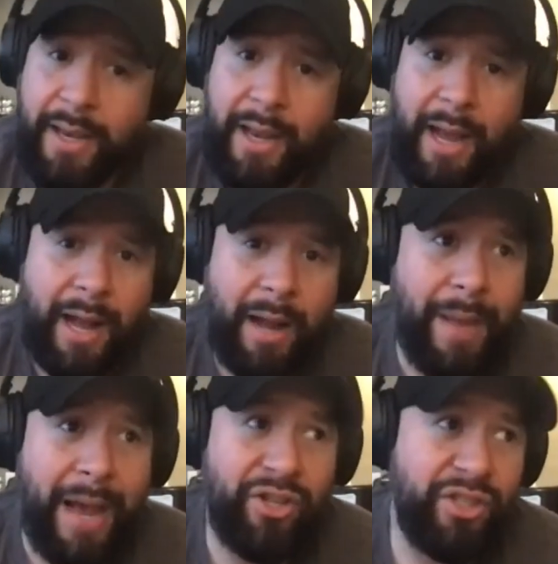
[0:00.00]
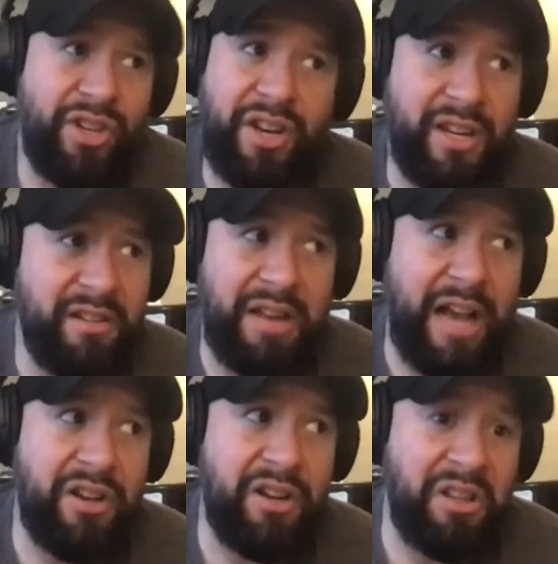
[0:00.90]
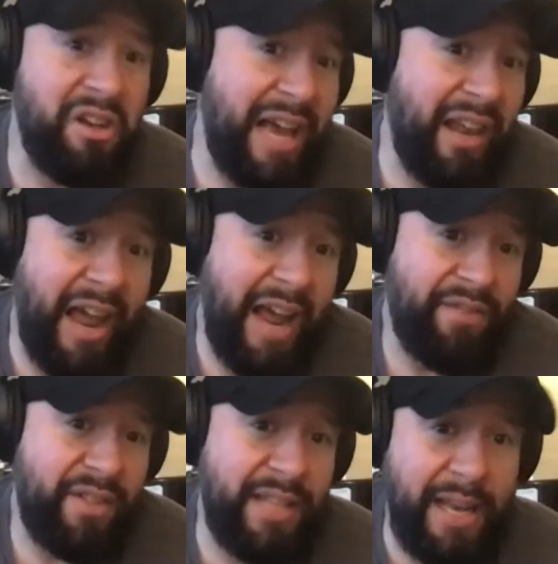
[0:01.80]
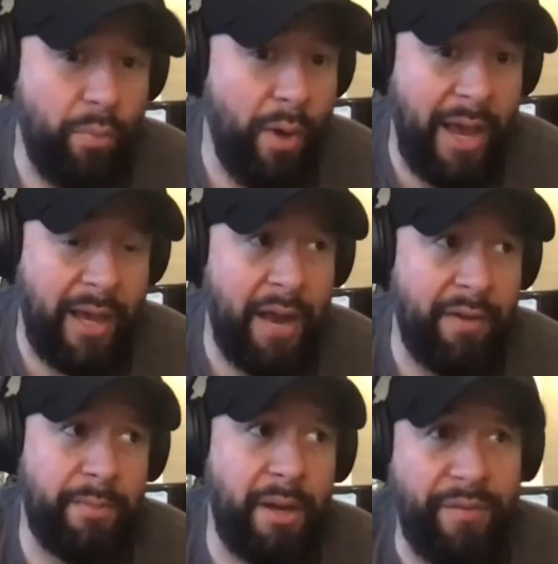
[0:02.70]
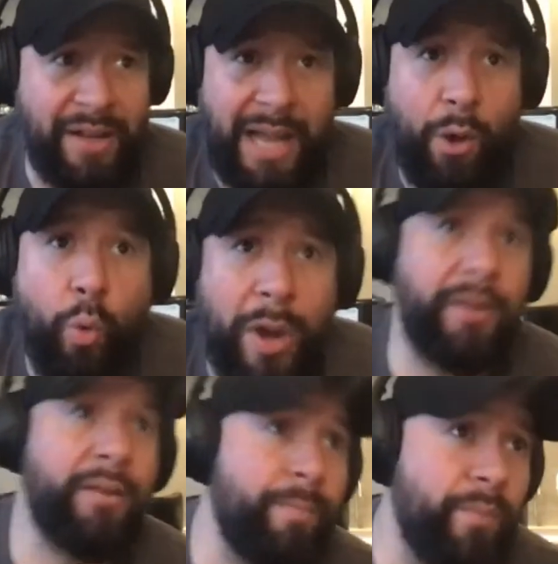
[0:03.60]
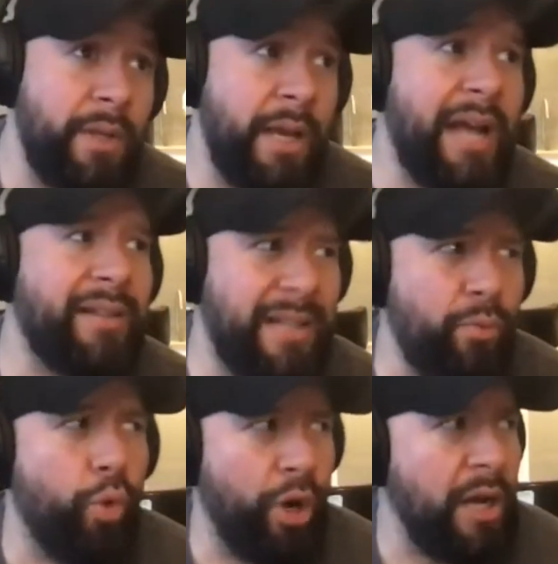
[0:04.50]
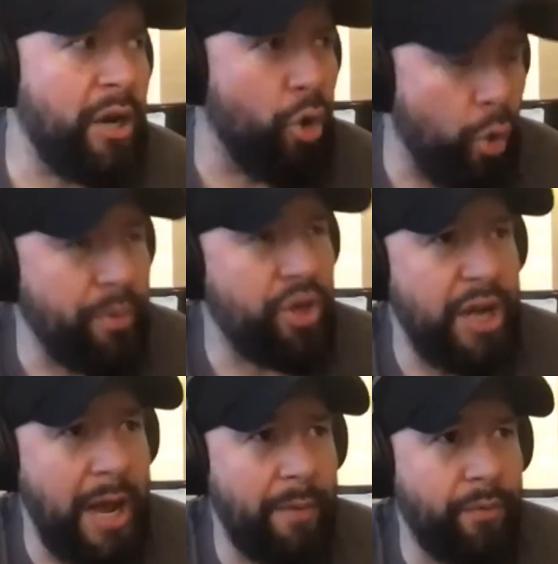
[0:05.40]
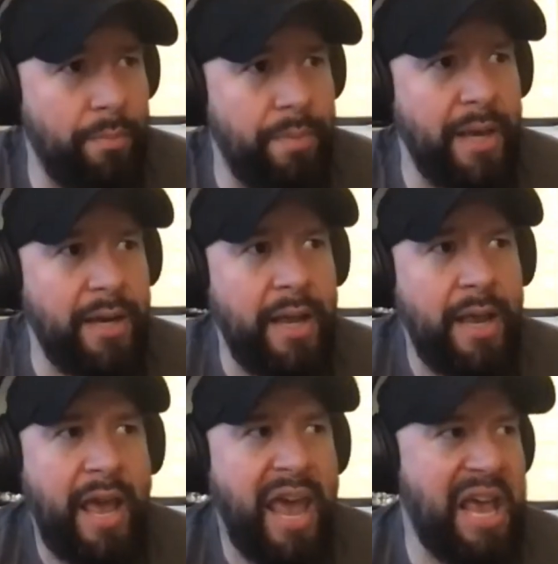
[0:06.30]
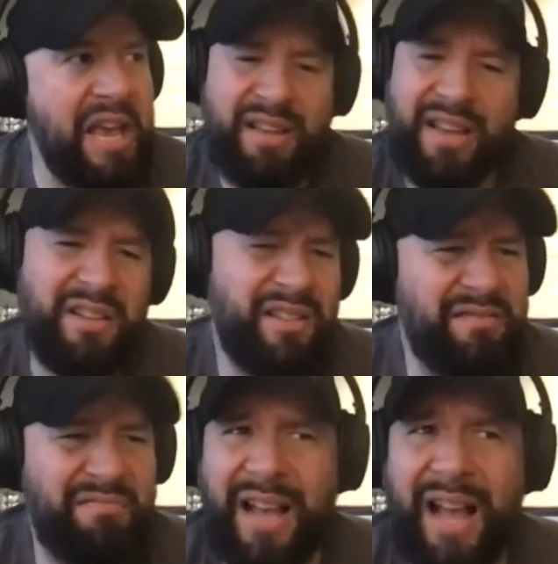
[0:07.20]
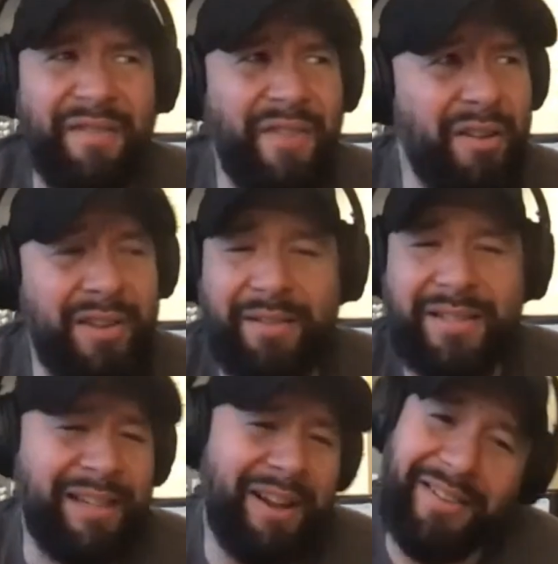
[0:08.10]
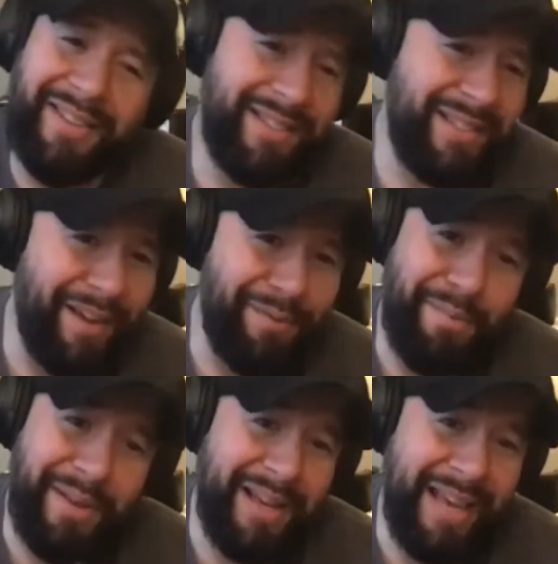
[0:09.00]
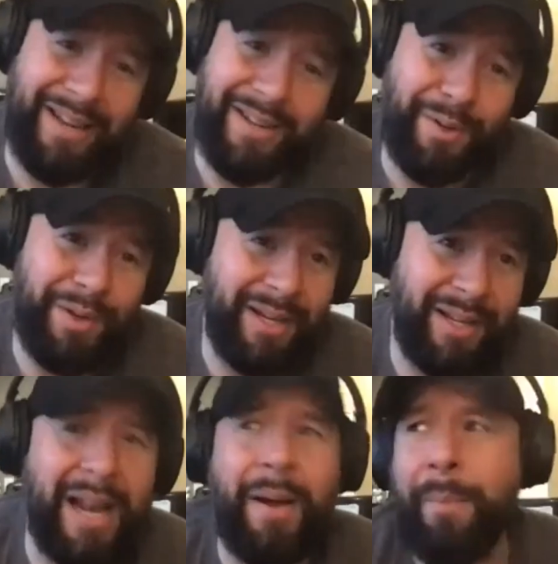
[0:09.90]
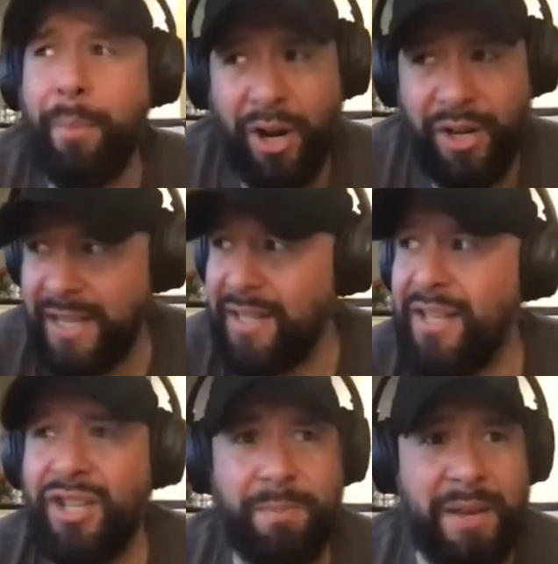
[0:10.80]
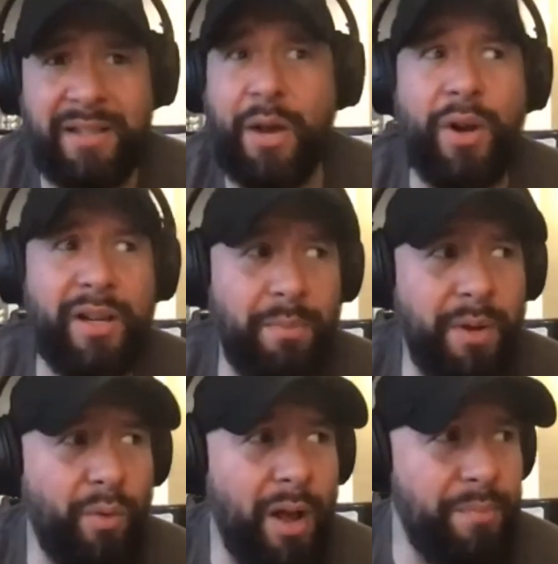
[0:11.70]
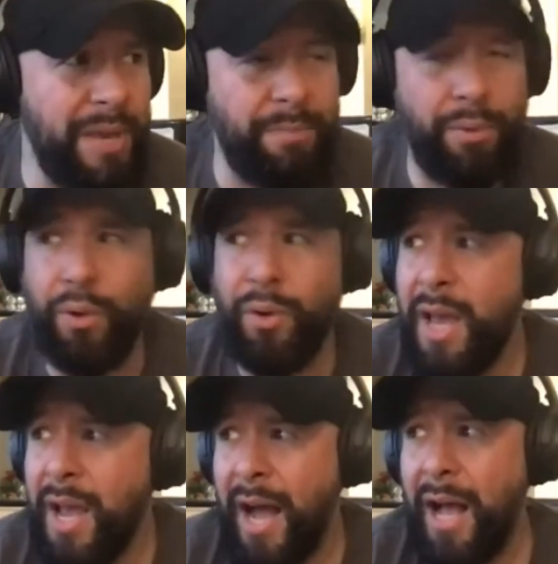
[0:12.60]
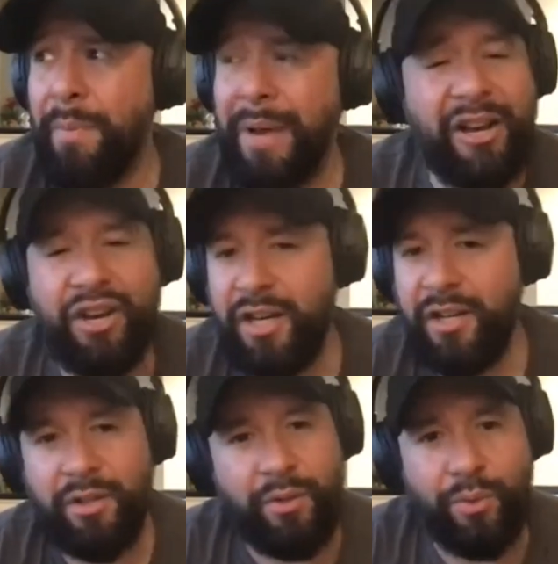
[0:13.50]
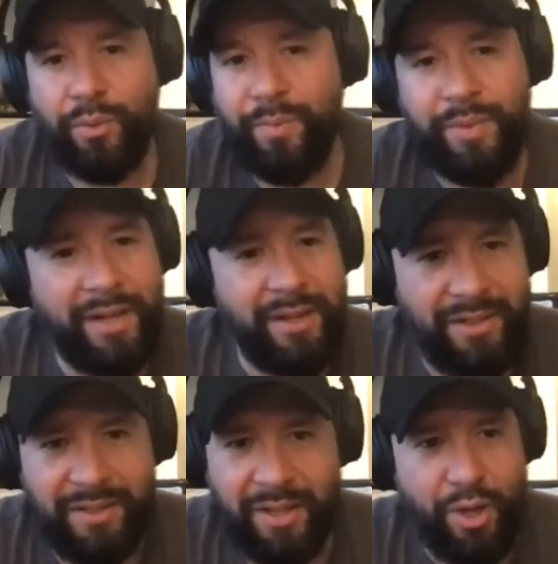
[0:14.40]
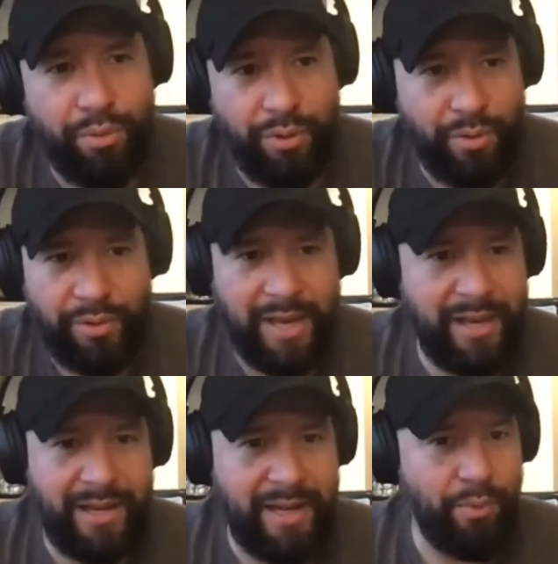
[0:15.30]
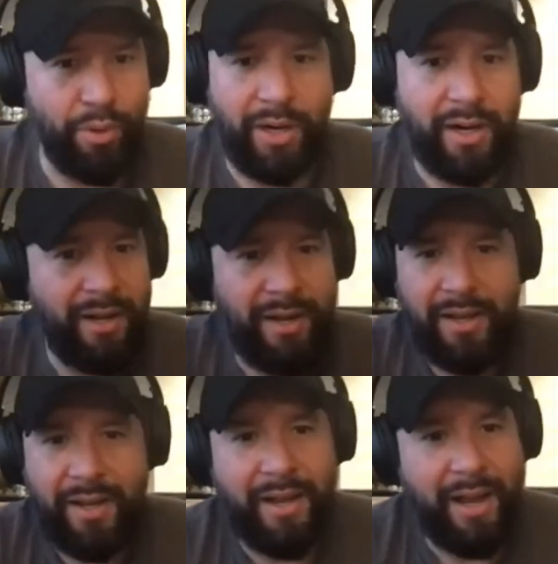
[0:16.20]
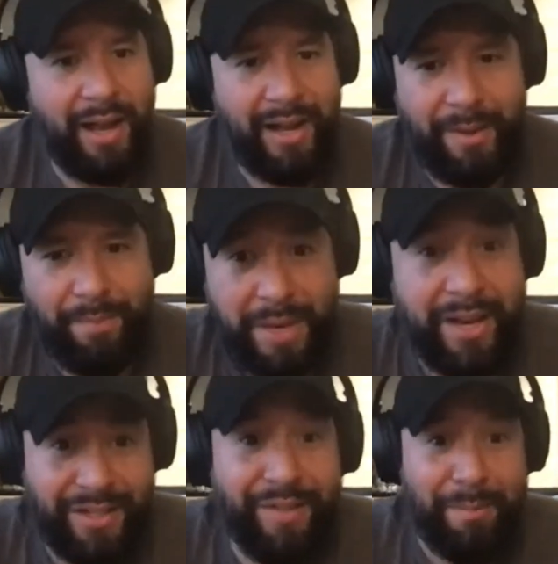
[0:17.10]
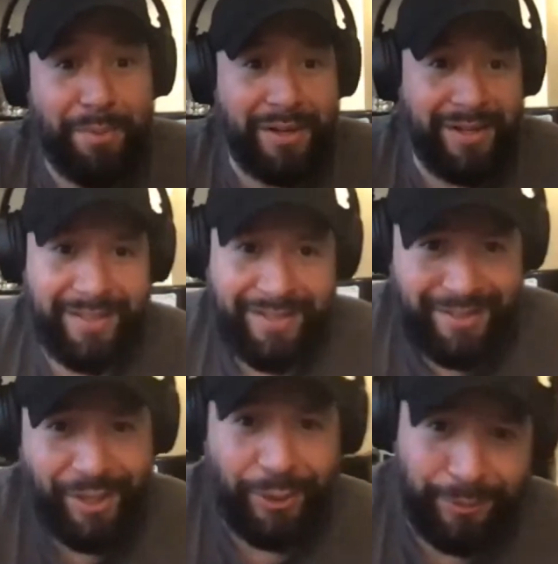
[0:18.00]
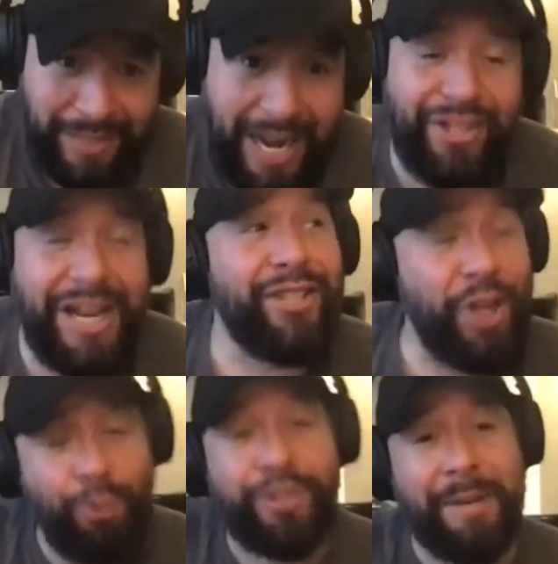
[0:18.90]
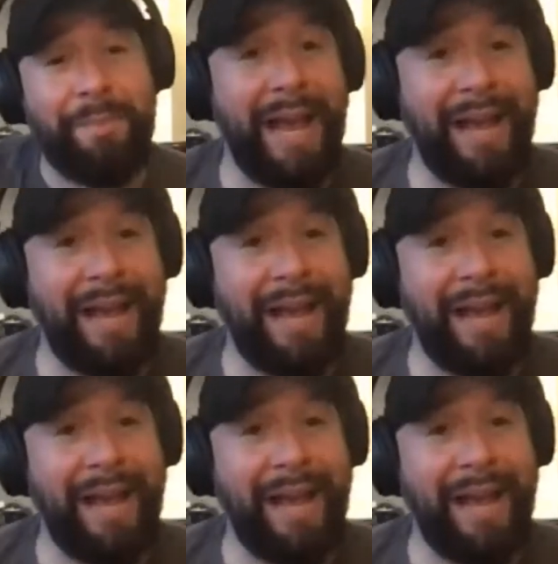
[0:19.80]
I just couldn't look at life the same way. As a matter of fact, I went and I did work a corporate job for a bit, and I was like, no, this is not for me. I can't do it. And I bartended just because I wanted to be around people, but I couldn't do the cubicle gig anymore because of that book. So, and actually, I told Tim that.